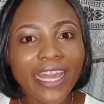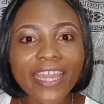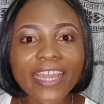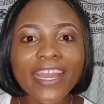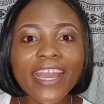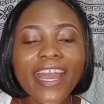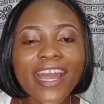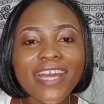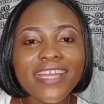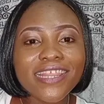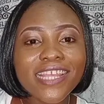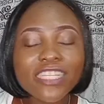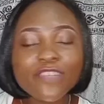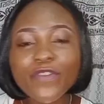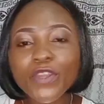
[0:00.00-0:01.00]
that really mean?
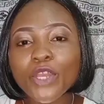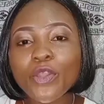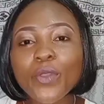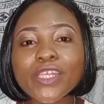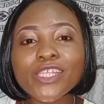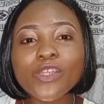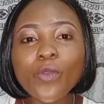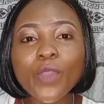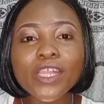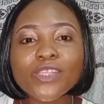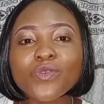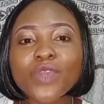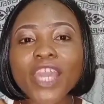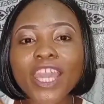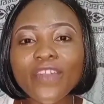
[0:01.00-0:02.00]
Like, this
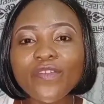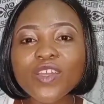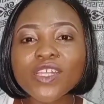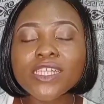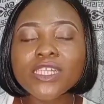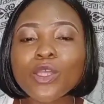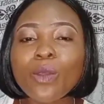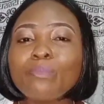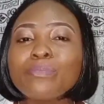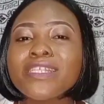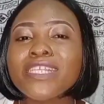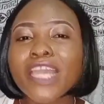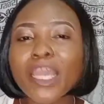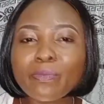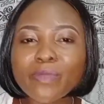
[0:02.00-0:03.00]
video is going to give
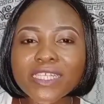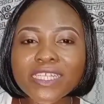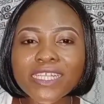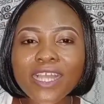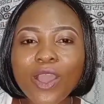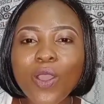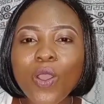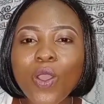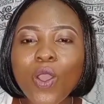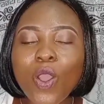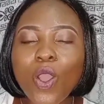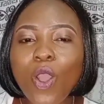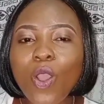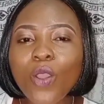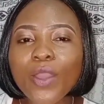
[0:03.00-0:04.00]
us some
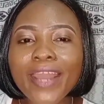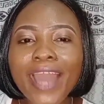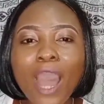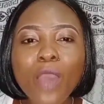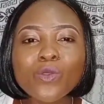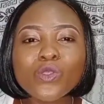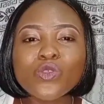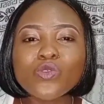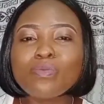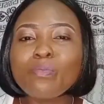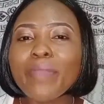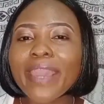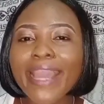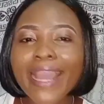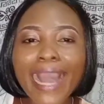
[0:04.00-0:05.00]
tips on
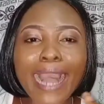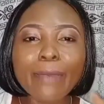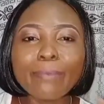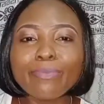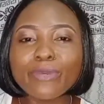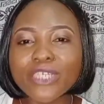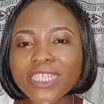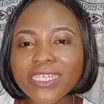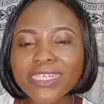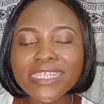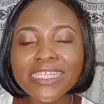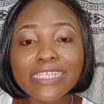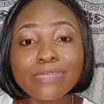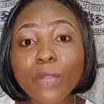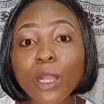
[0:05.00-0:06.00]
how to make
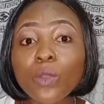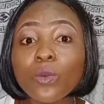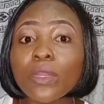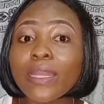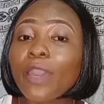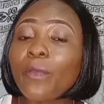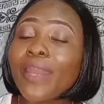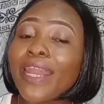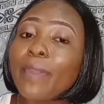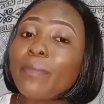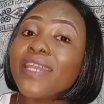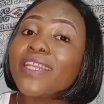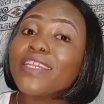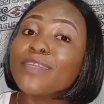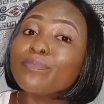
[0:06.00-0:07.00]
our body smell
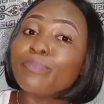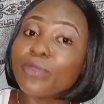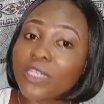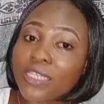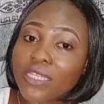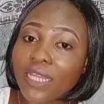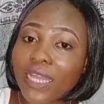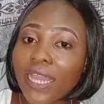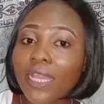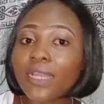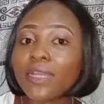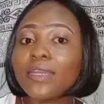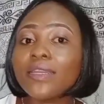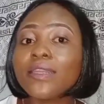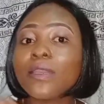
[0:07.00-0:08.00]
good. Like, when I mean the
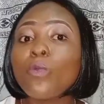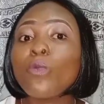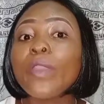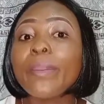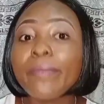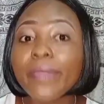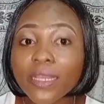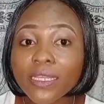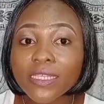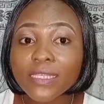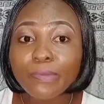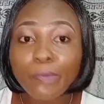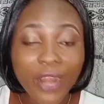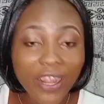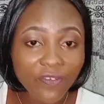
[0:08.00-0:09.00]
body, like the
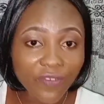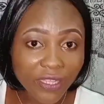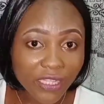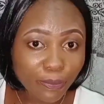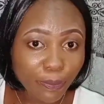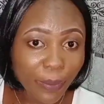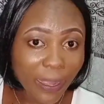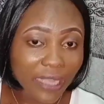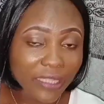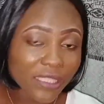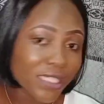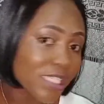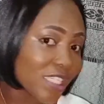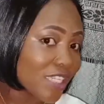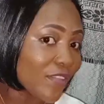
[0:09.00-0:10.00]
women's
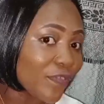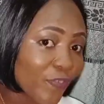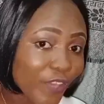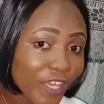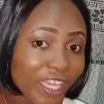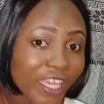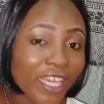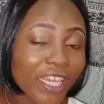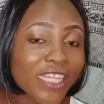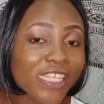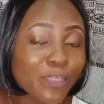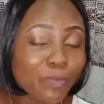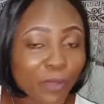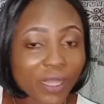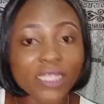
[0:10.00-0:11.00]
private part, the
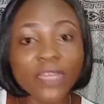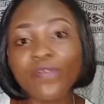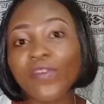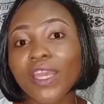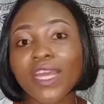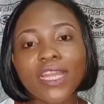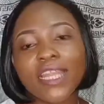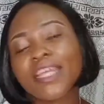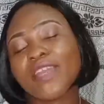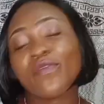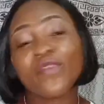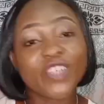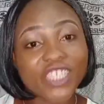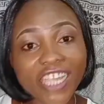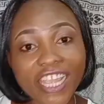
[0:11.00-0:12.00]
V
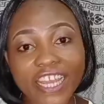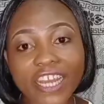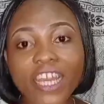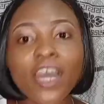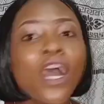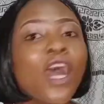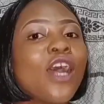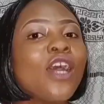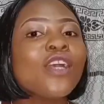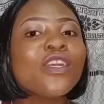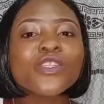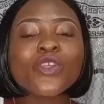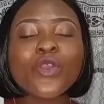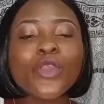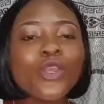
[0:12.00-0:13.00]
specifically, the
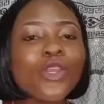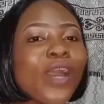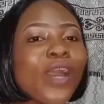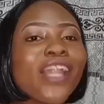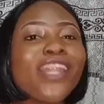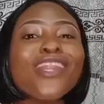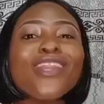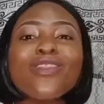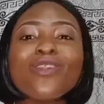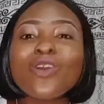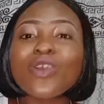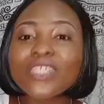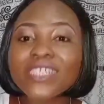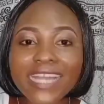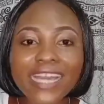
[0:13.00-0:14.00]
vagina. So a
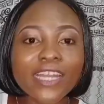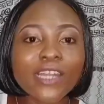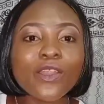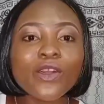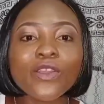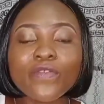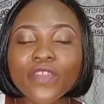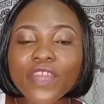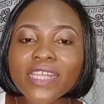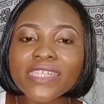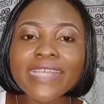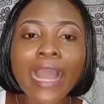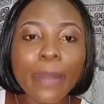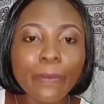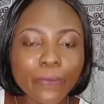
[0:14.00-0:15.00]

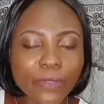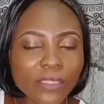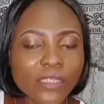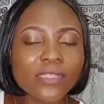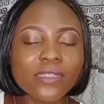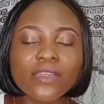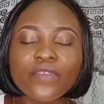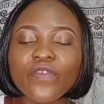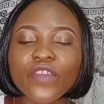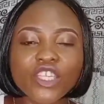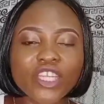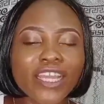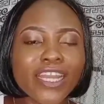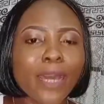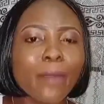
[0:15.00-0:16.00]
lot of things
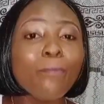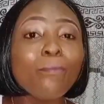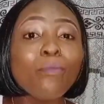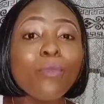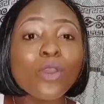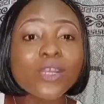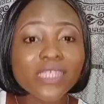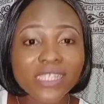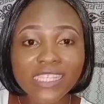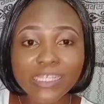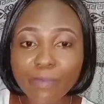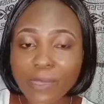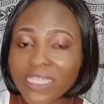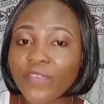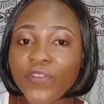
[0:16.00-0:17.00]
happens to the vagina,
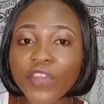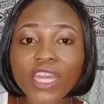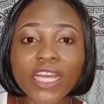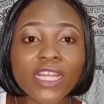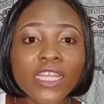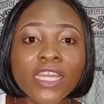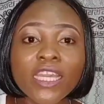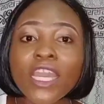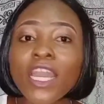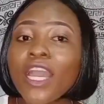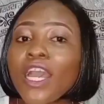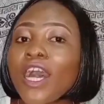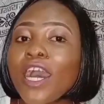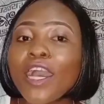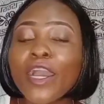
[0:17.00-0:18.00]
most
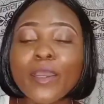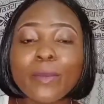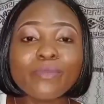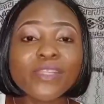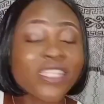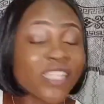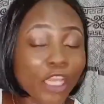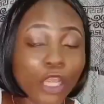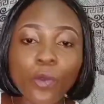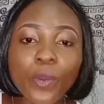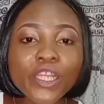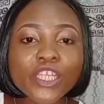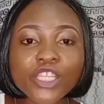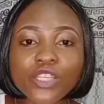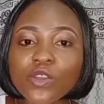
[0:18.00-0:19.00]
specifically
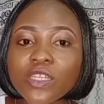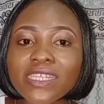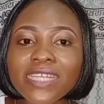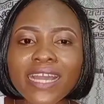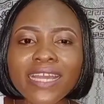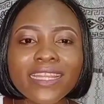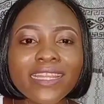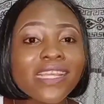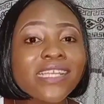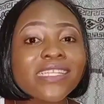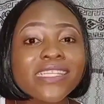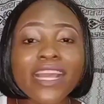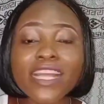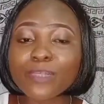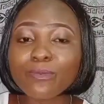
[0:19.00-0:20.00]

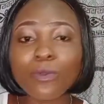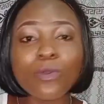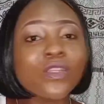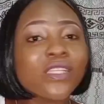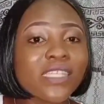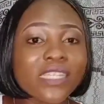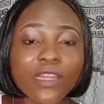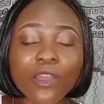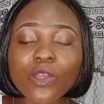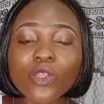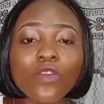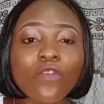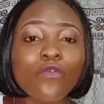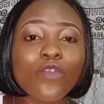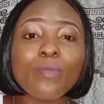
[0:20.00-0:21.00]
secretions, and this
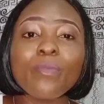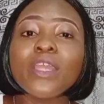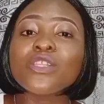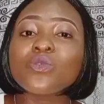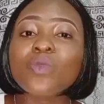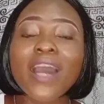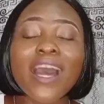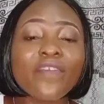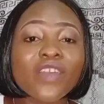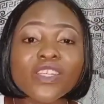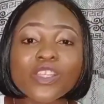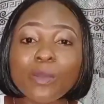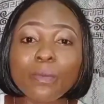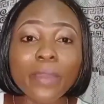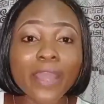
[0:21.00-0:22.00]
exposes a lot of
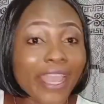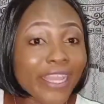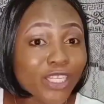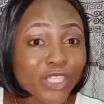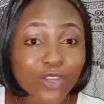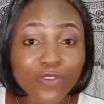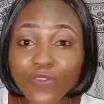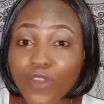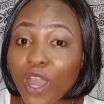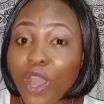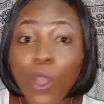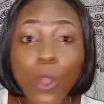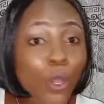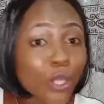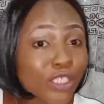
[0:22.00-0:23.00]
women to having some
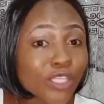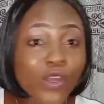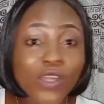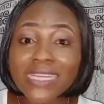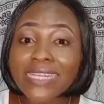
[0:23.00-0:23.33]
kind of